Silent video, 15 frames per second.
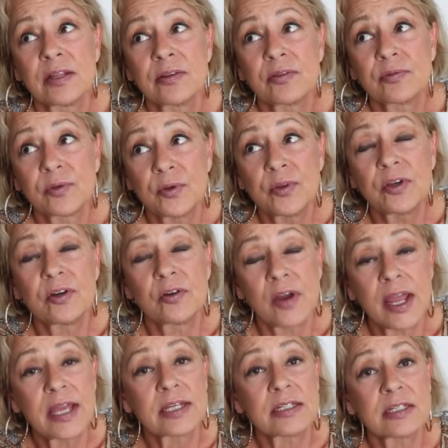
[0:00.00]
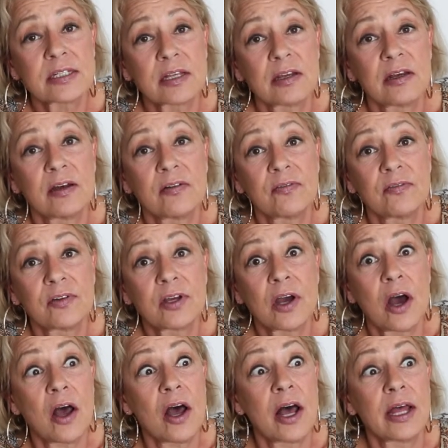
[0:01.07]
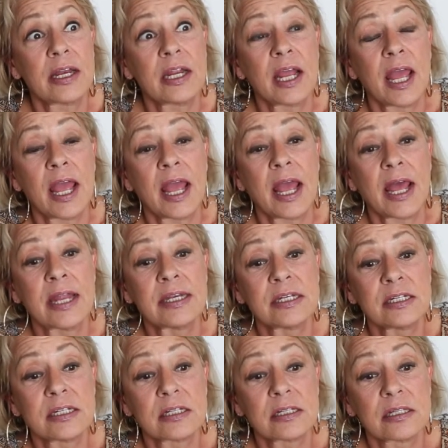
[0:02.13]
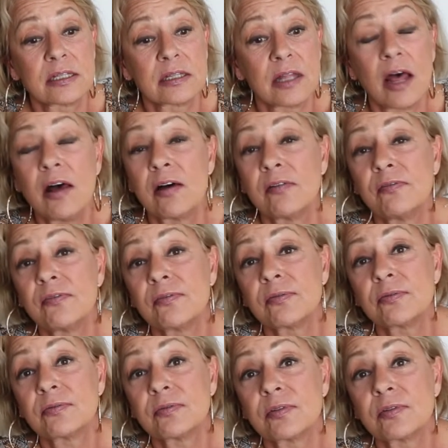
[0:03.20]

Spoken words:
through the grace of God and love,